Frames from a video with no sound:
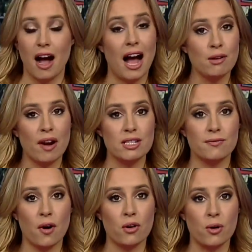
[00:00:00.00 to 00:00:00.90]
High-res
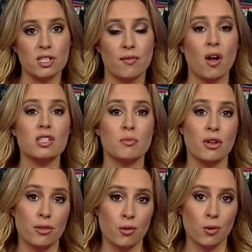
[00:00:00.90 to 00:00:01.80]
photos of Ultima
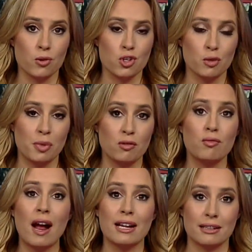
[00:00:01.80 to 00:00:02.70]
Thule should be
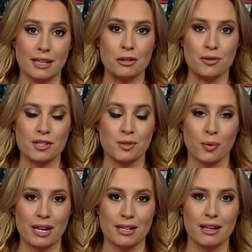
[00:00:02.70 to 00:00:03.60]
ready later this
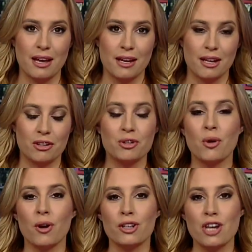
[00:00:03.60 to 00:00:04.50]
week. In New
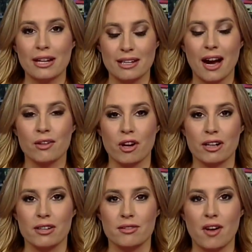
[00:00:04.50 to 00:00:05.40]
York, Jackie
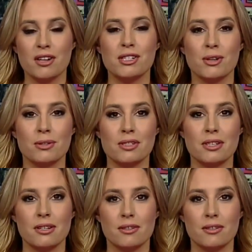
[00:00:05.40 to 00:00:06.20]
Heinrich, Fox News.